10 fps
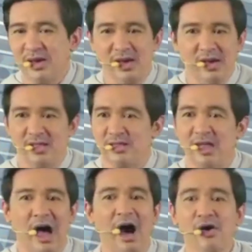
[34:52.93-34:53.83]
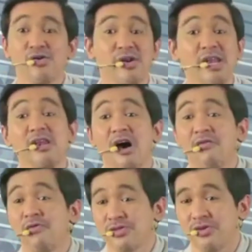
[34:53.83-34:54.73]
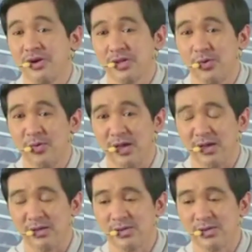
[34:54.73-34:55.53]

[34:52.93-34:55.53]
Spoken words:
and how you really love what you're doing.